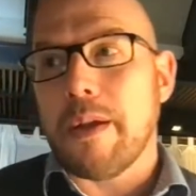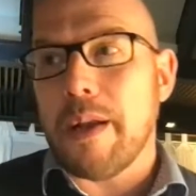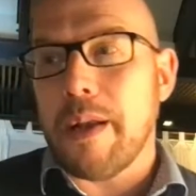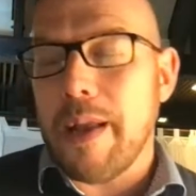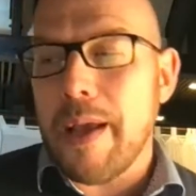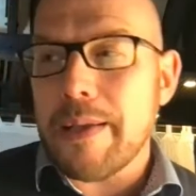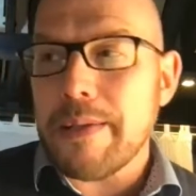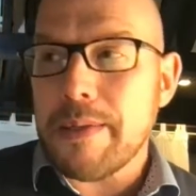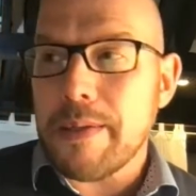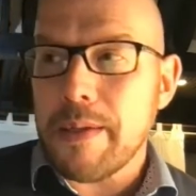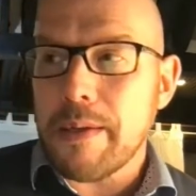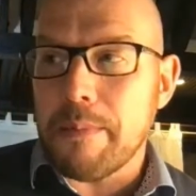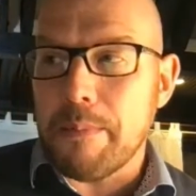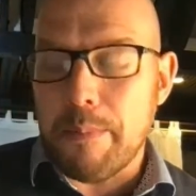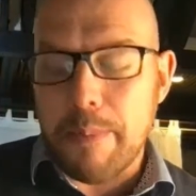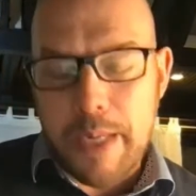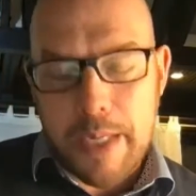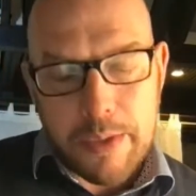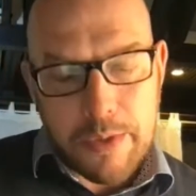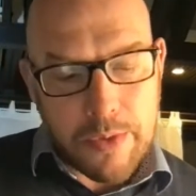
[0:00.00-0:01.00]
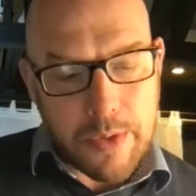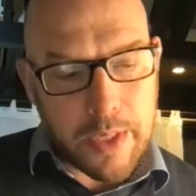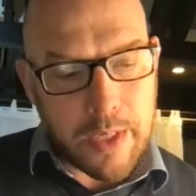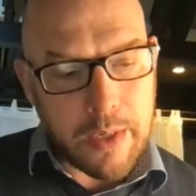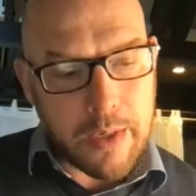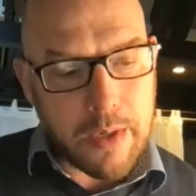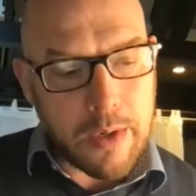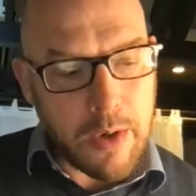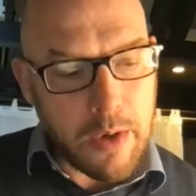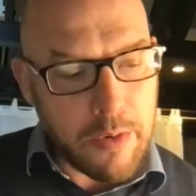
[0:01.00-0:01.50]
classic
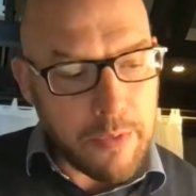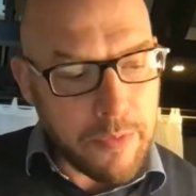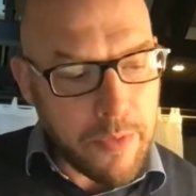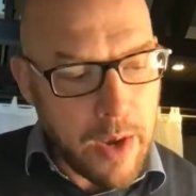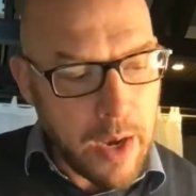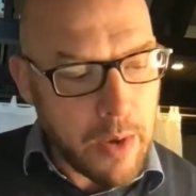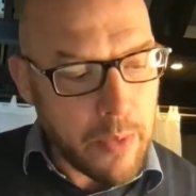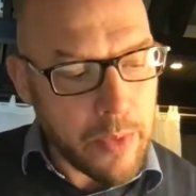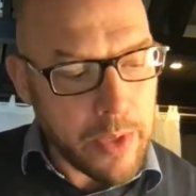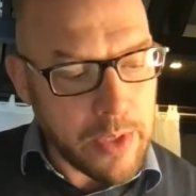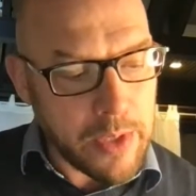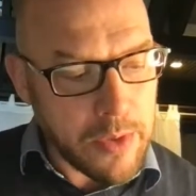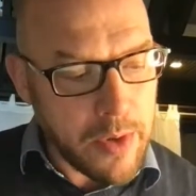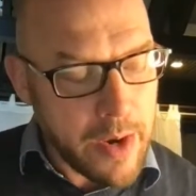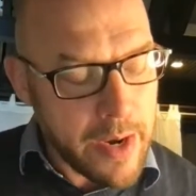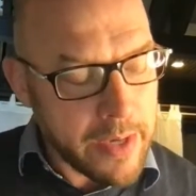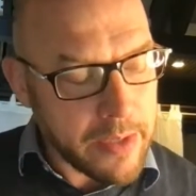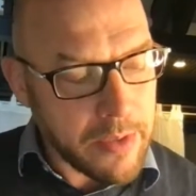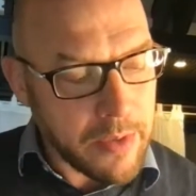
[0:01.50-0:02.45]
metric of how we're trying